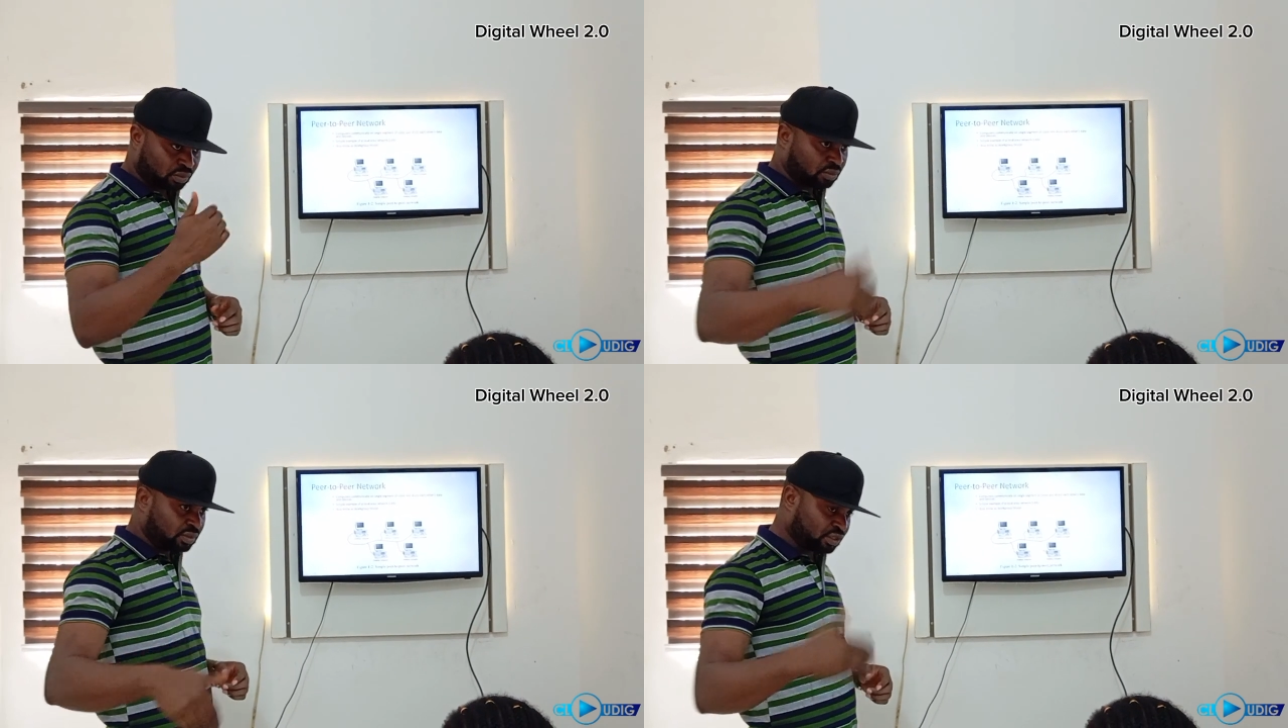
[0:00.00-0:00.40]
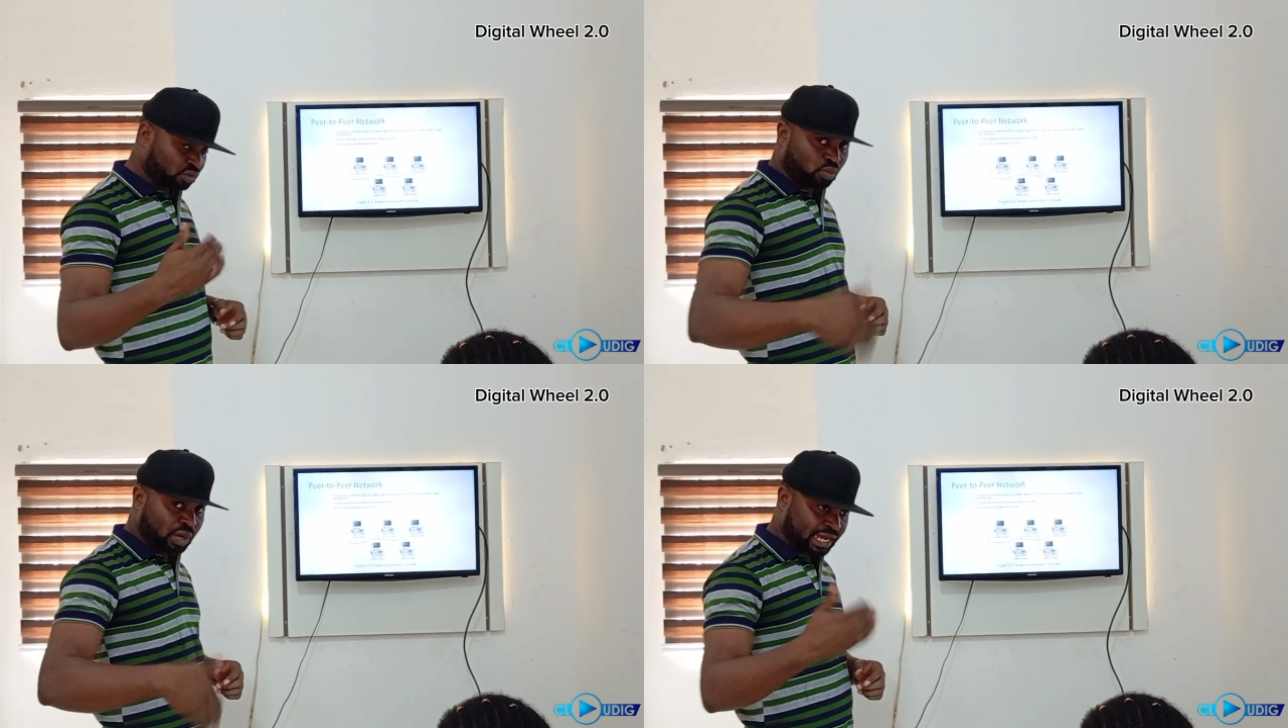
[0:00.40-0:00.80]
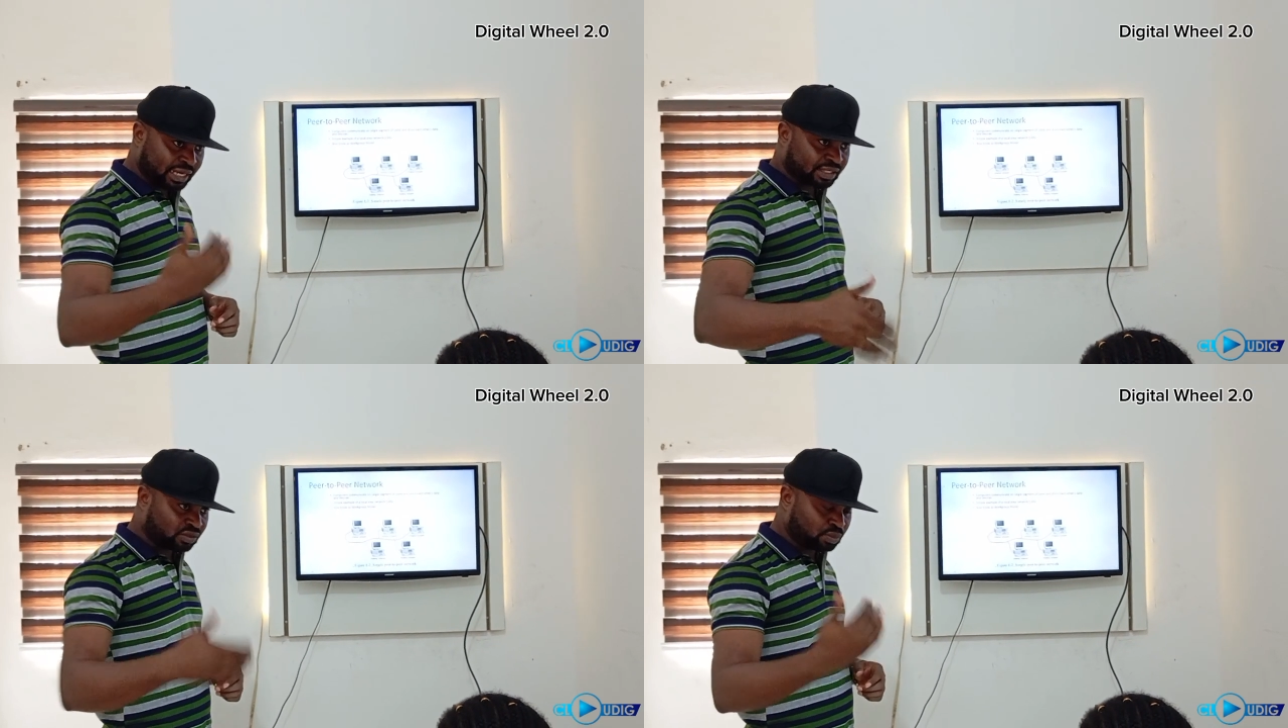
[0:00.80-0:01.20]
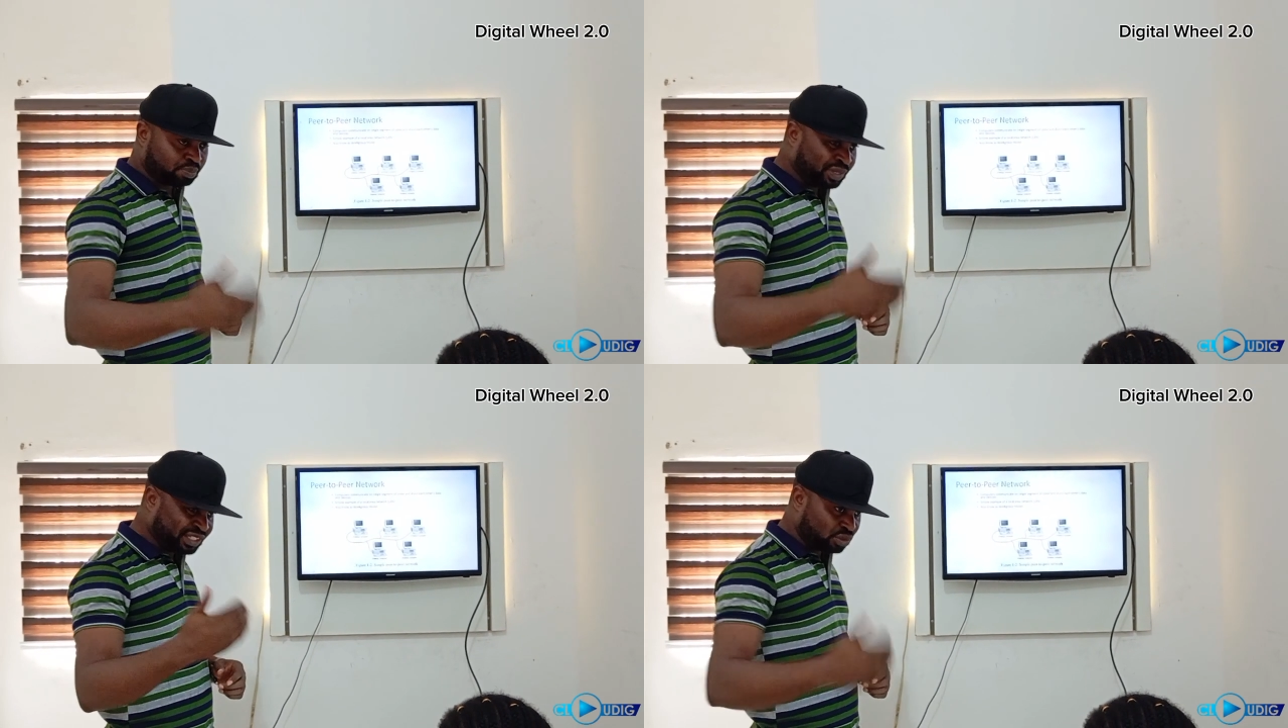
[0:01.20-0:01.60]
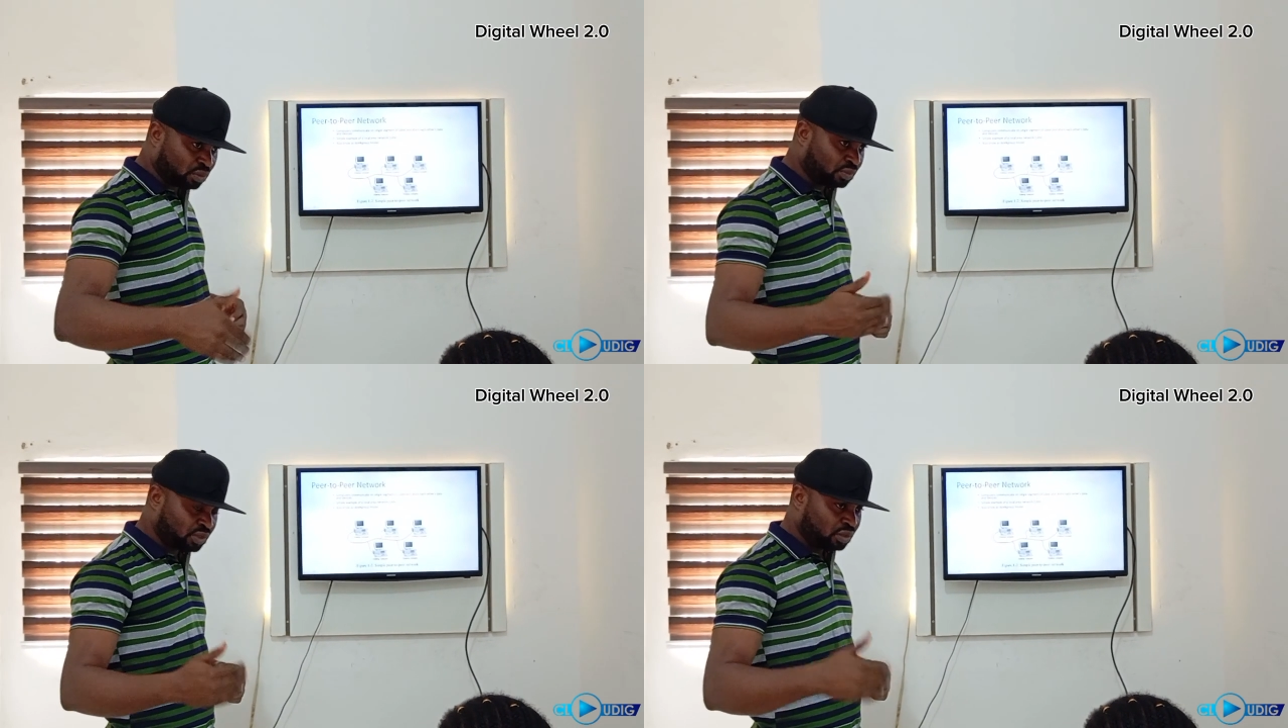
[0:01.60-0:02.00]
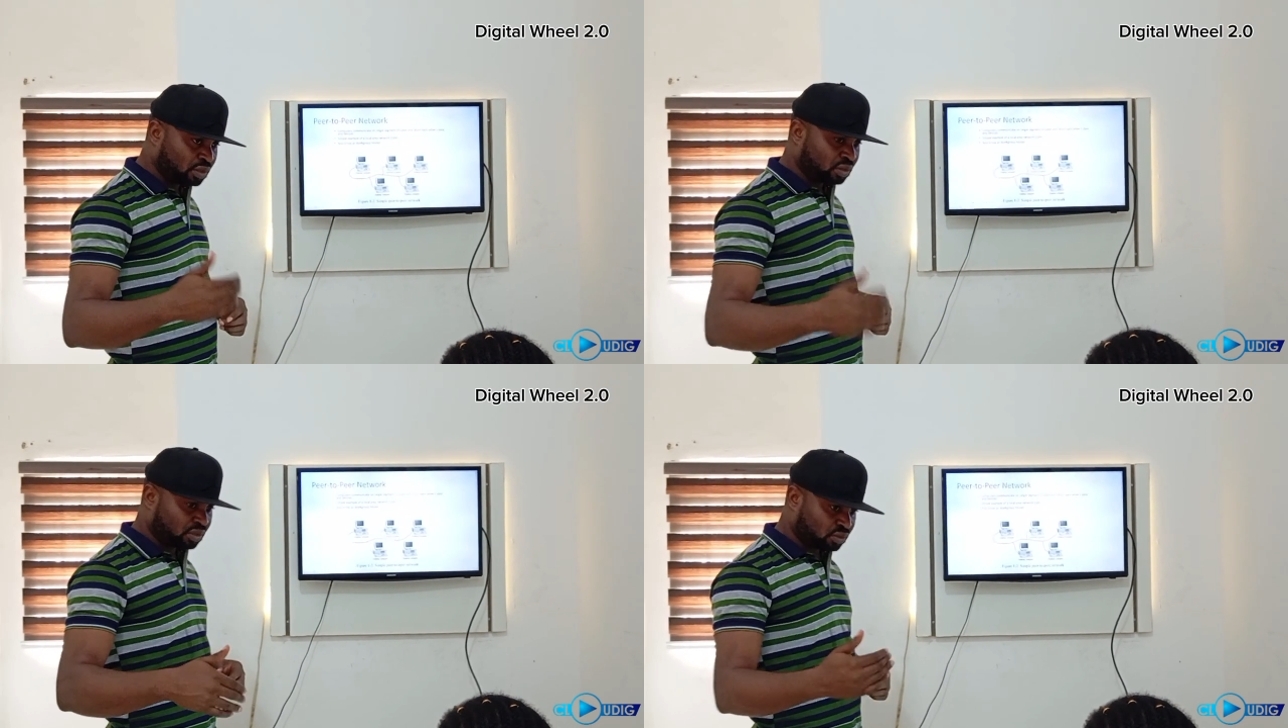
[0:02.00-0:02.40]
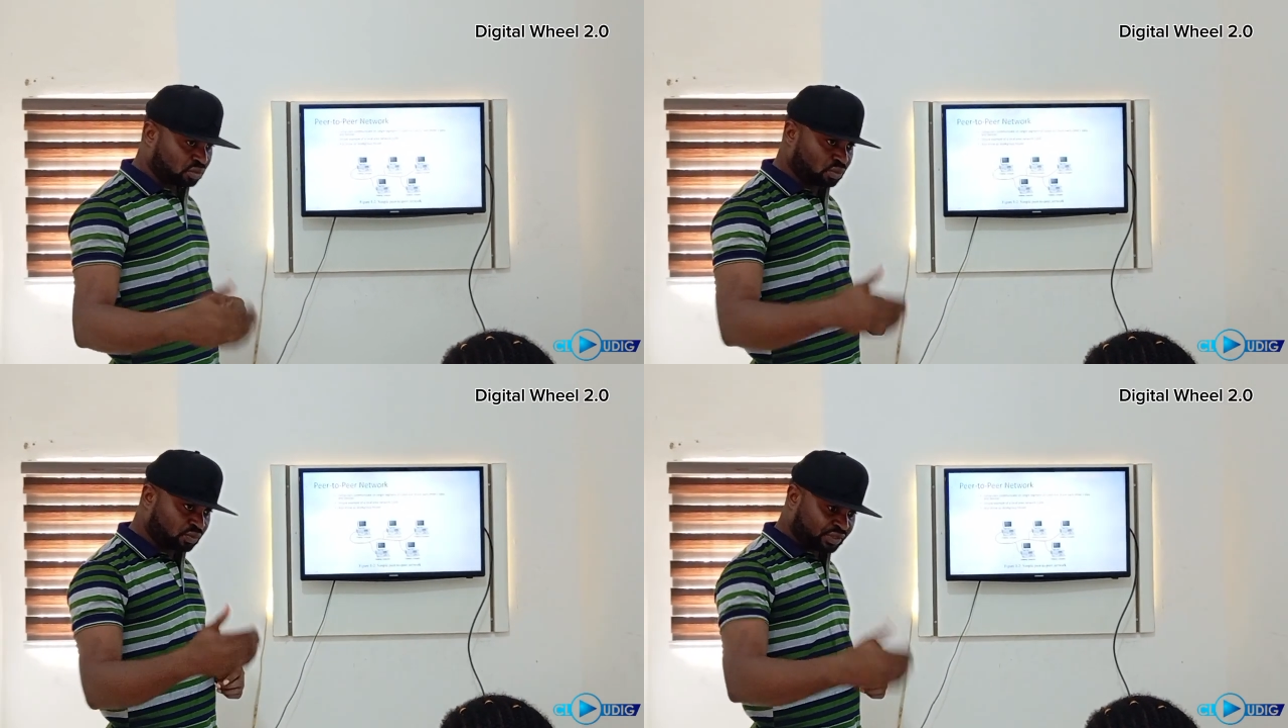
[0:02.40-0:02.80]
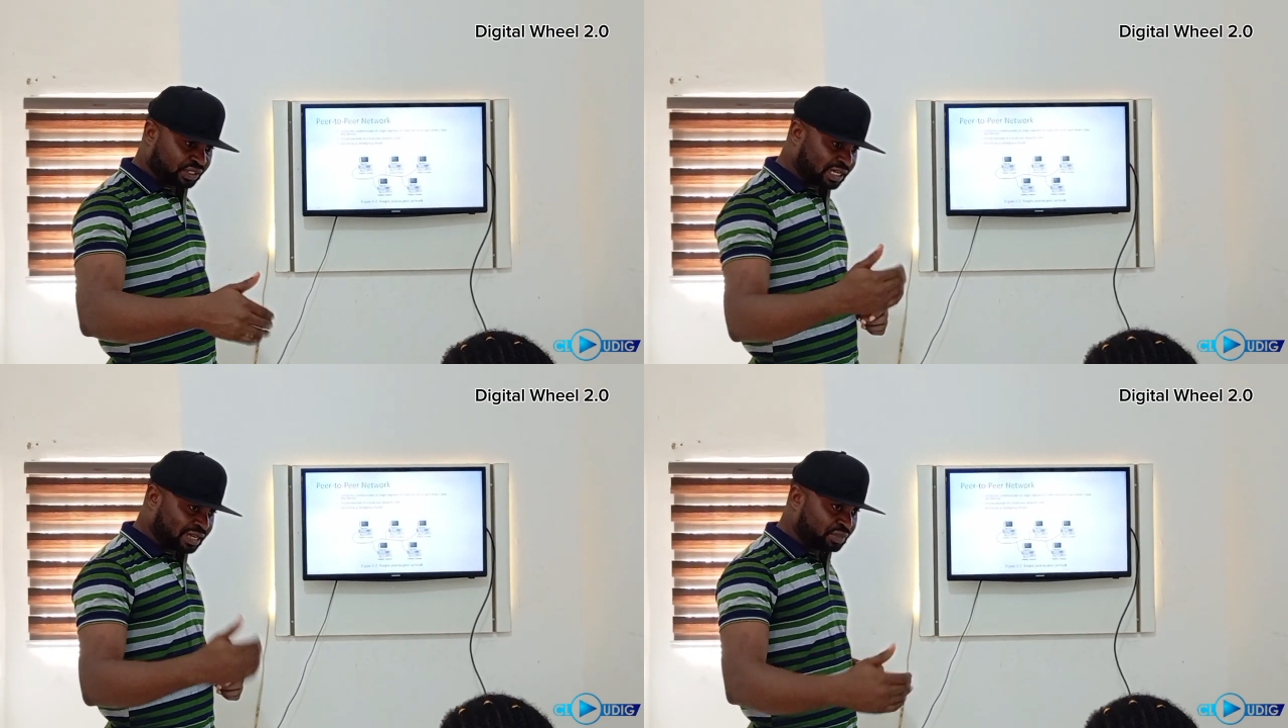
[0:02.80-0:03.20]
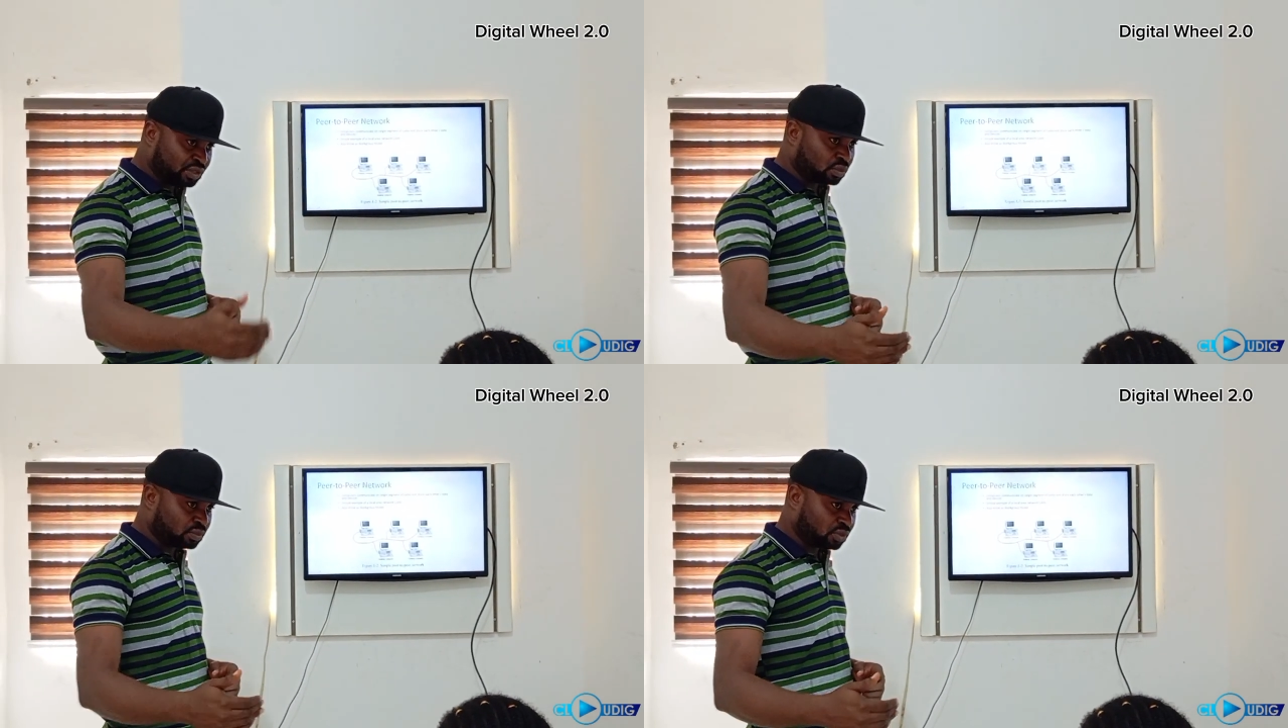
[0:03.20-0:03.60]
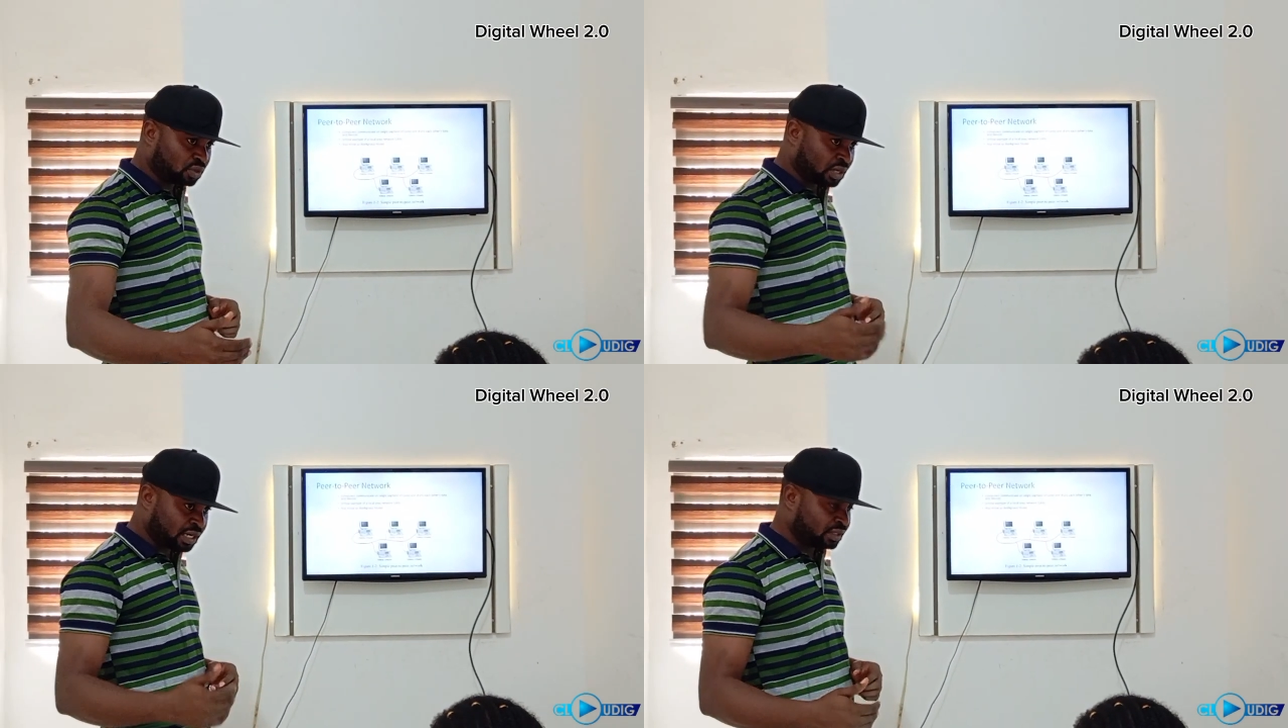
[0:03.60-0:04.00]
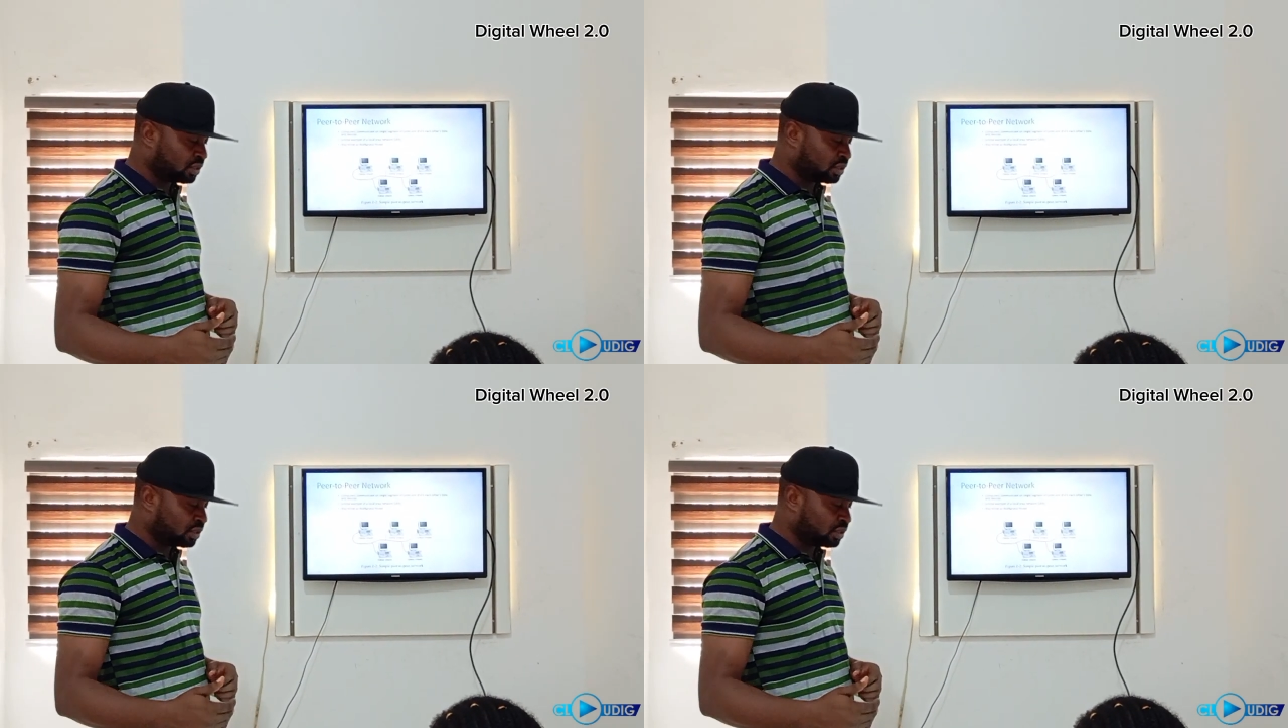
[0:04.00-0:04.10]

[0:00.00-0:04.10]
There's no wire, there's no medium, there's no physical medium, alright?